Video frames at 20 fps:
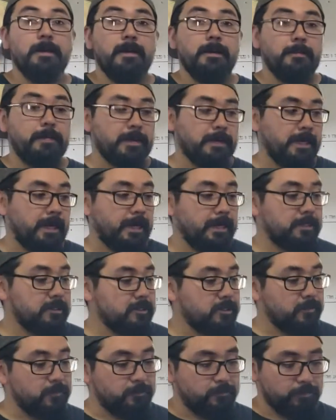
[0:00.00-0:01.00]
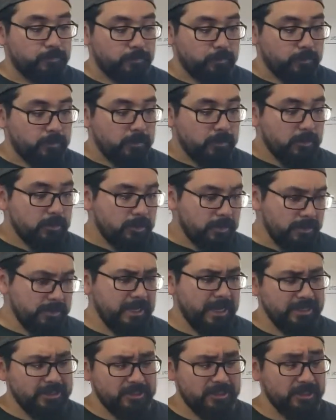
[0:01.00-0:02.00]
But guys,
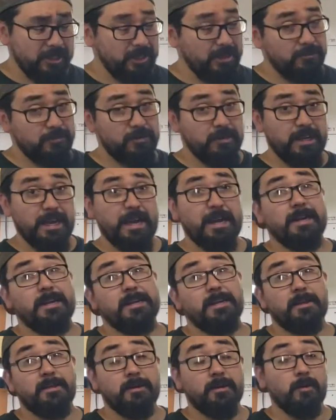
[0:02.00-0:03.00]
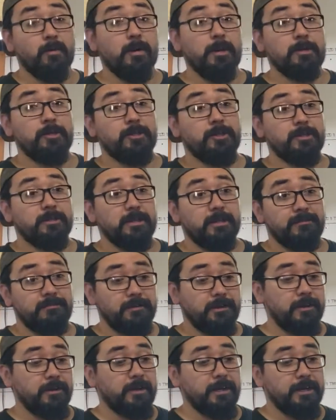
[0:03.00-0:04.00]
that's it. If you got any other questions, I
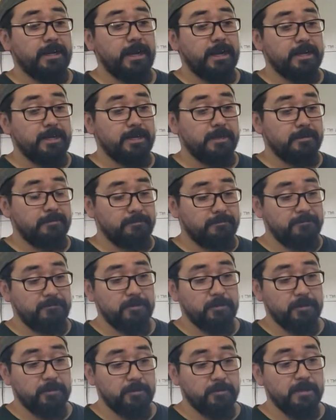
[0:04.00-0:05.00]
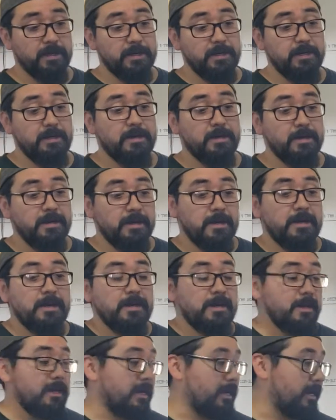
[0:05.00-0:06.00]
figure I'd kind of fill you in
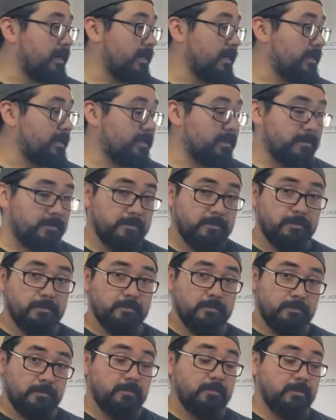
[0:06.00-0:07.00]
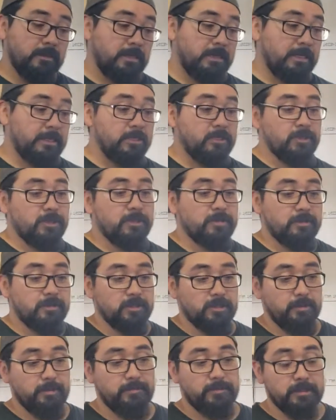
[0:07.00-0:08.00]
on the engine,
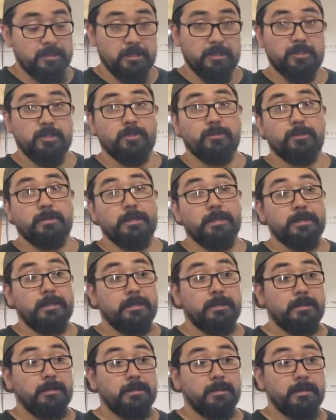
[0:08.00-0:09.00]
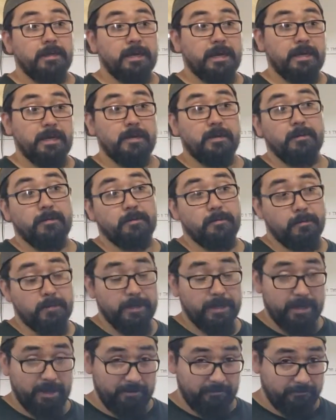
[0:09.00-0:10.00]
some of its history, kind of the
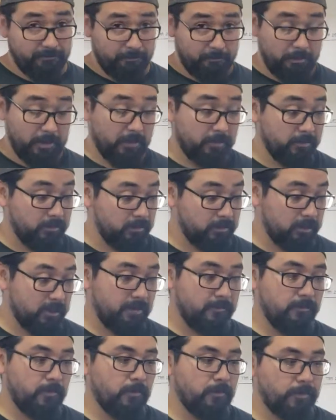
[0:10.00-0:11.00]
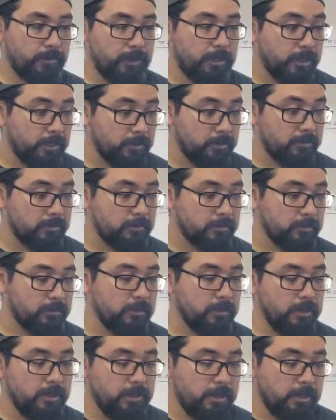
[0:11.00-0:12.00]
way I've built stuff over the
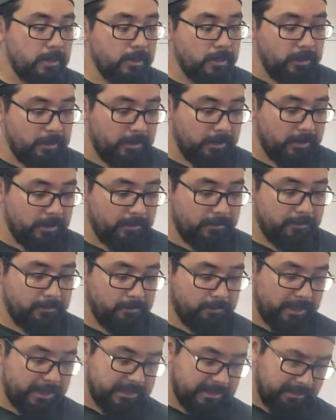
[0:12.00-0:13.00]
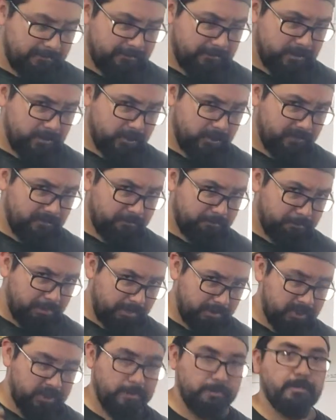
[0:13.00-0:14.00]
years. My definition of
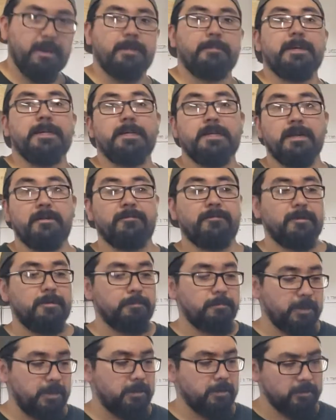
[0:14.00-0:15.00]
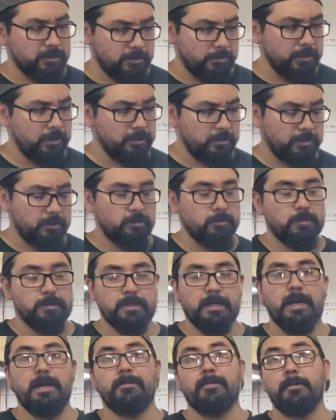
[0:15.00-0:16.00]
budget might be different, but ultimately this was
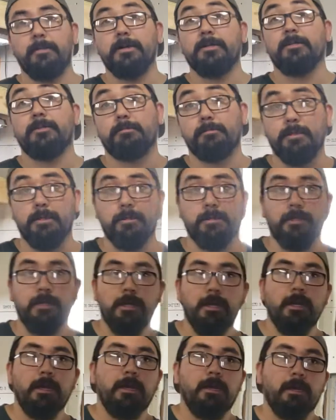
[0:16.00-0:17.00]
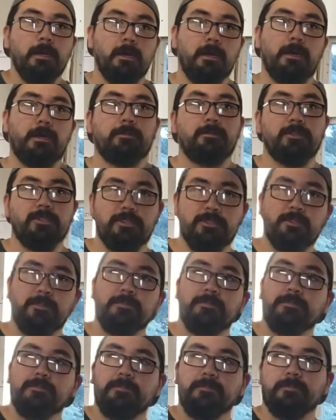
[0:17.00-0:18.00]
kind of a budget build.
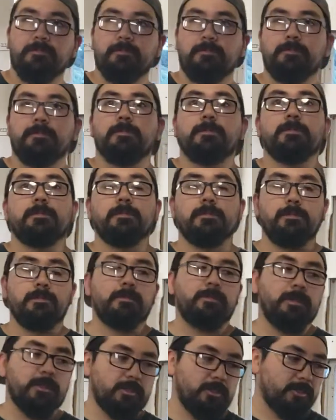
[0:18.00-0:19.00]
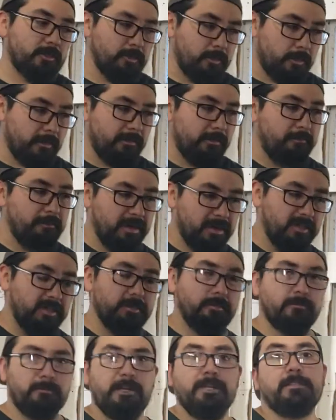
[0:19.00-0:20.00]
This is more of a budget
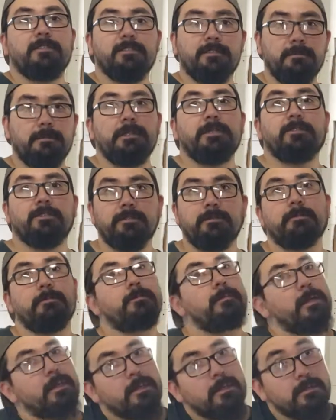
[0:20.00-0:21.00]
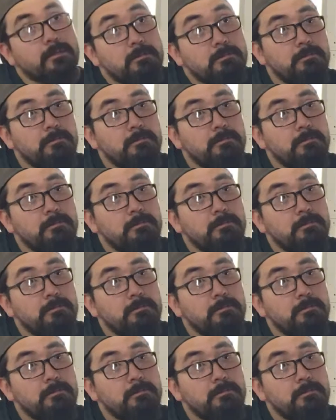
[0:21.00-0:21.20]
race engine, I guess.